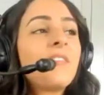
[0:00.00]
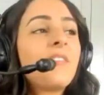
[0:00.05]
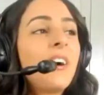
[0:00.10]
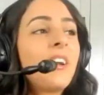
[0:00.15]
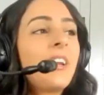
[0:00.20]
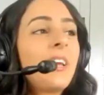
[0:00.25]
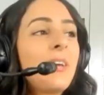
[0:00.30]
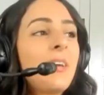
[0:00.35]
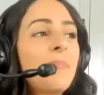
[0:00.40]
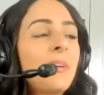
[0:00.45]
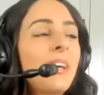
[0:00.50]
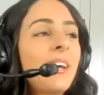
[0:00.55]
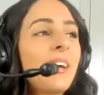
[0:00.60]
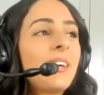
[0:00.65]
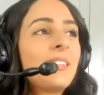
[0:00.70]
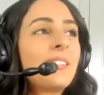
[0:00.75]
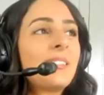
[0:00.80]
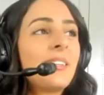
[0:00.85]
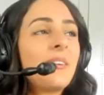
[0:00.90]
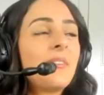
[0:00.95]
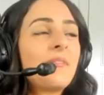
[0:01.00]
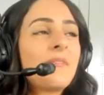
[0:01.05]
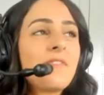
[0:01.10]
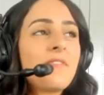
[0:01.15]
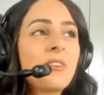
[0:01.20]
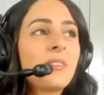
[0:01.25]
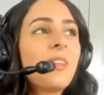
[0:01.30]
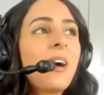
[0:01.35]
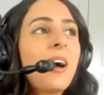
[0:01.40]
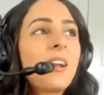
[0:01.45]
funny? Because for
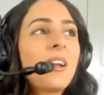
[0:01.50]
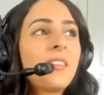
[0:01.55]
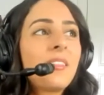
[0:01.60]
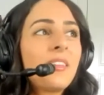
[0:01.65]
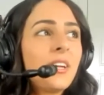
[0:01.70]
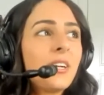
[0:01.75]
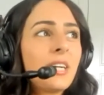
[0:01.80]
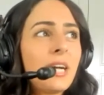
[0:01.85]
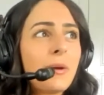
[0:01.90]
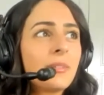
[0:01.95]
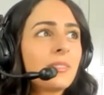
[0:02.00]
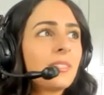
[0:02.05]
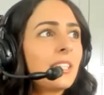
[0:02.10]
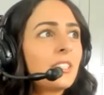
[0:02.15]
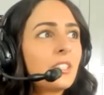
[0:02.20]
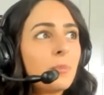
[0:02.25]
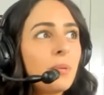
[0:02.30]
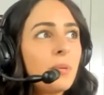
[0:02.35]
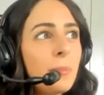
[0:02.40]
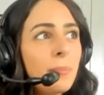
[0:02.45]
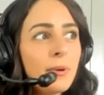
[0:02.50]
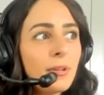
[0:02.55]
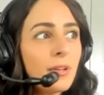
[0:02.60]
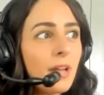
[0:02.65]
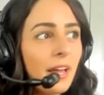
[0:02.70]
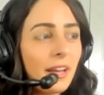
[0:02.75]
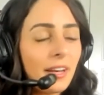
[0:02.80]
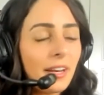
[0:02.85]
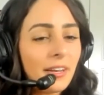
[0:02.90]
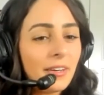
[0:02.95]
a lot of the year, I was like, do people
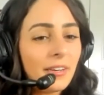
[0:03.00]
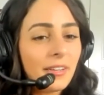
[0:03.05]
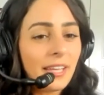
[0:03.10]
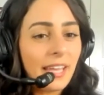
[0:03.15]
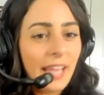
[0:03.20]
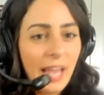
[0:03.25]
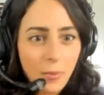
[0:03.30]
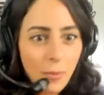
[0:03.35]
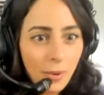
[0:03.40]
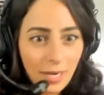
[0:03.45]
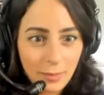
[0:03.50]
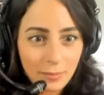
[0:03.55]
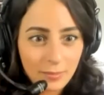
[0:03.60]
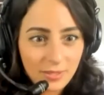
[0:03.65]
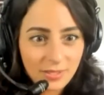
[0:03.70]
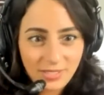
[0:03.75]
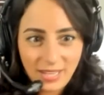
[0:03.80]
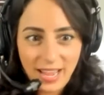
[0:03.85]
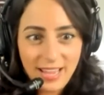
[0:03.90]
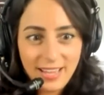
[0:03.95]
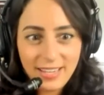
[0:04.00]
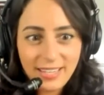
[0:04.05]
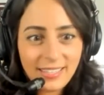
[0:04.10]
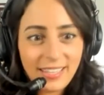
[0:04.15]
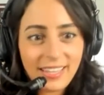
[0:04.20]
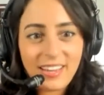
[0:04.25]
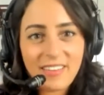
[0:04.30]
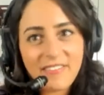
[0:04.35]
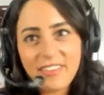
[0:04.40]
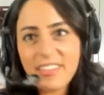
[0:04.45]
not get what I'm saying?
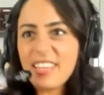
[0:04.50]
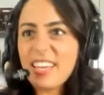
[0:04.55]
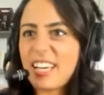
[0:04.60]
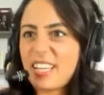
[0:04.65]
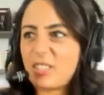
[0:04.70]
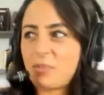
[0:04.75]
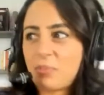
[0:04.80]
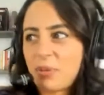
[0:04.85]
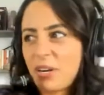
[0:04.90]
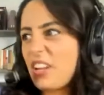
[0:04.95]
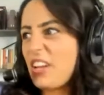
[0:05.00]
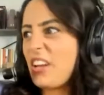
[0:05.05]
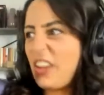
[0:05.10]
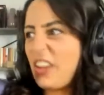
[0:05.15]
Like I feel like it's pretty